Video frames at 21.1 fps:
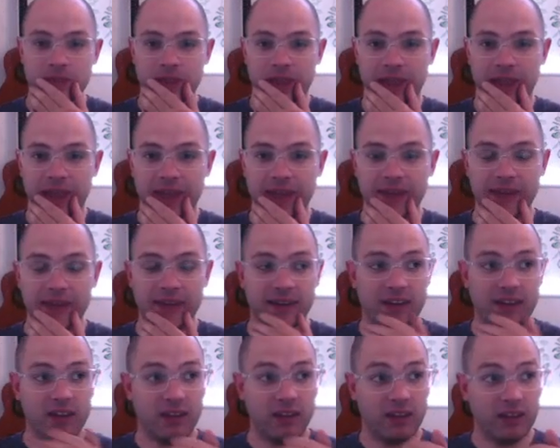
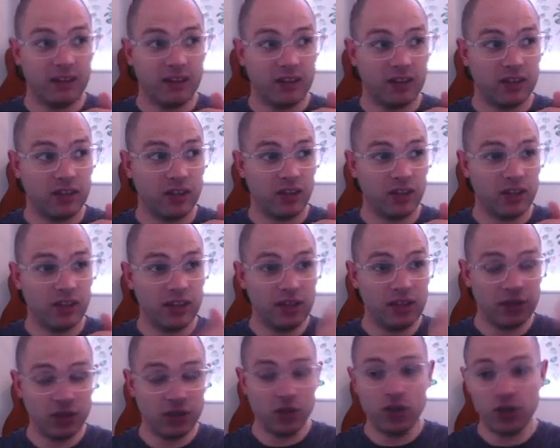And
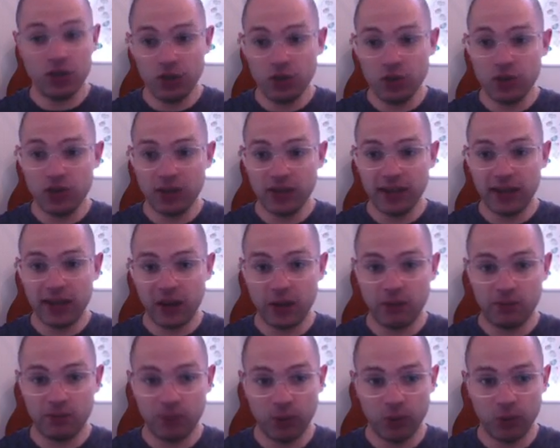either you can get
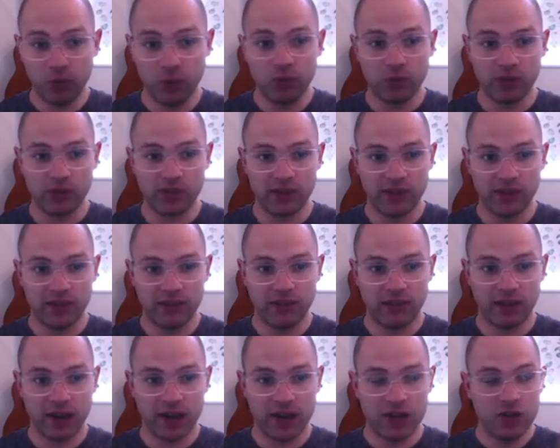on board with it,
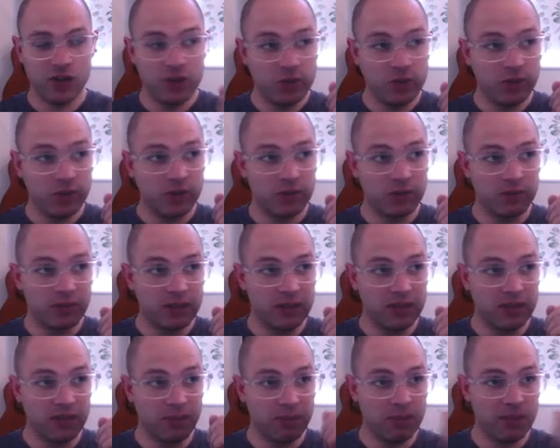and you can be
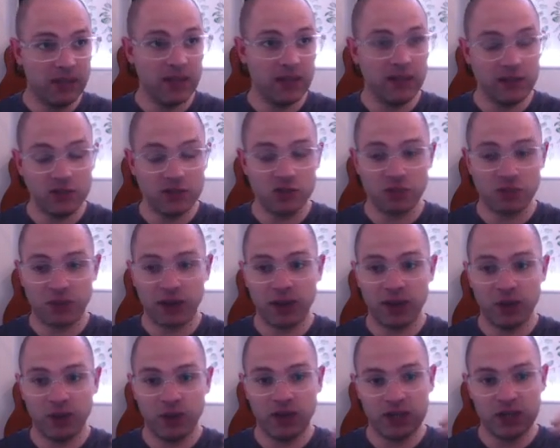the means by
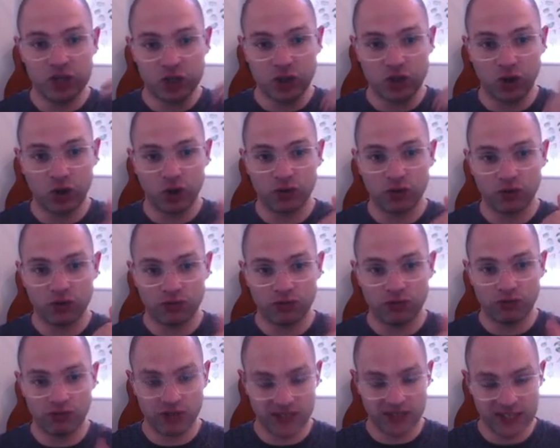which God
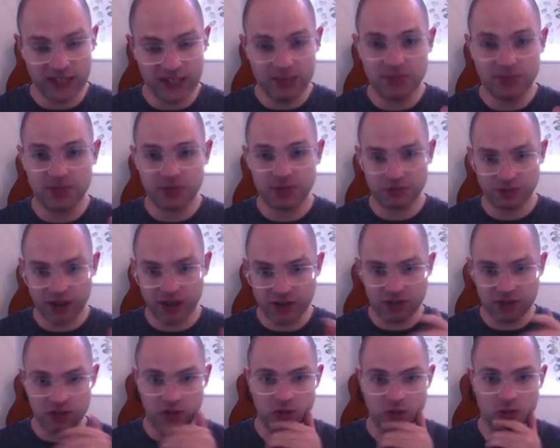redeems and
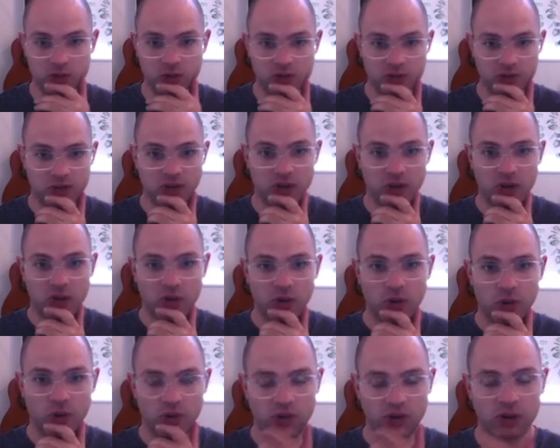rescues,
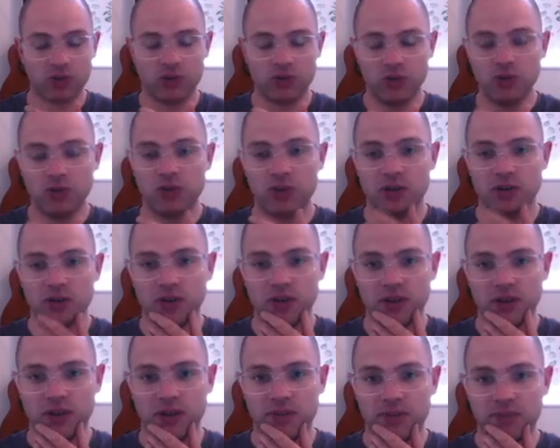or else you can
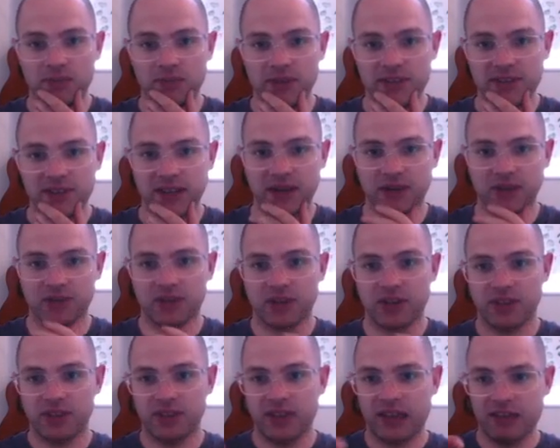miss out.
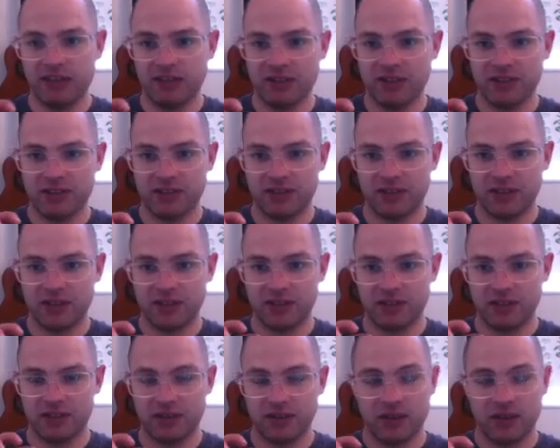And there is this